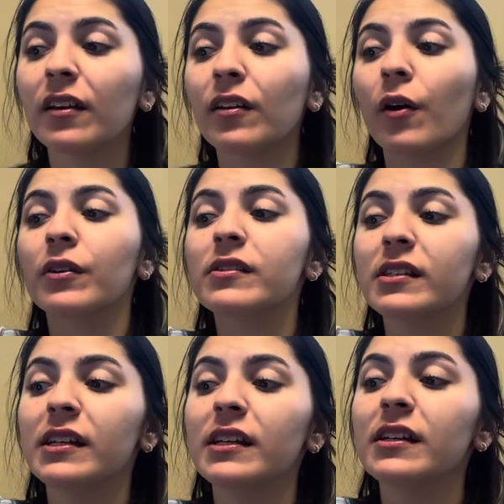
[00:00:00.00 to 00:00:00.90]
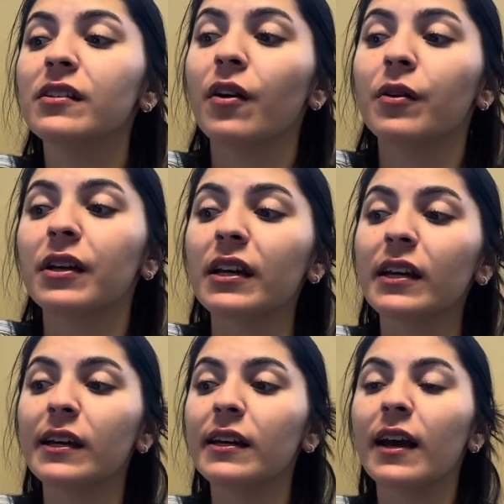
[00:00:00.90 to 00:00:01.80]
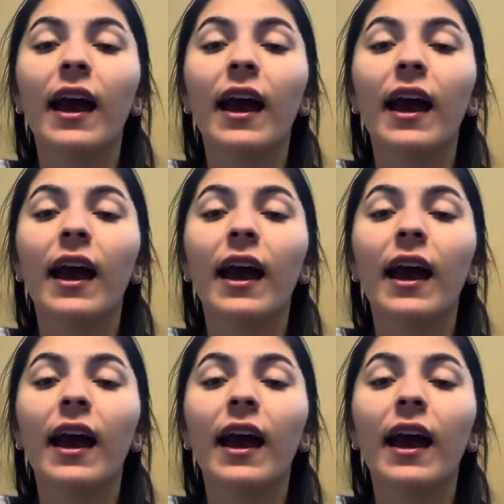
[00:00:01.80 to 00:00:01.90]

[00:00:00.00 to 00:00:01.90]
go to C, go to E,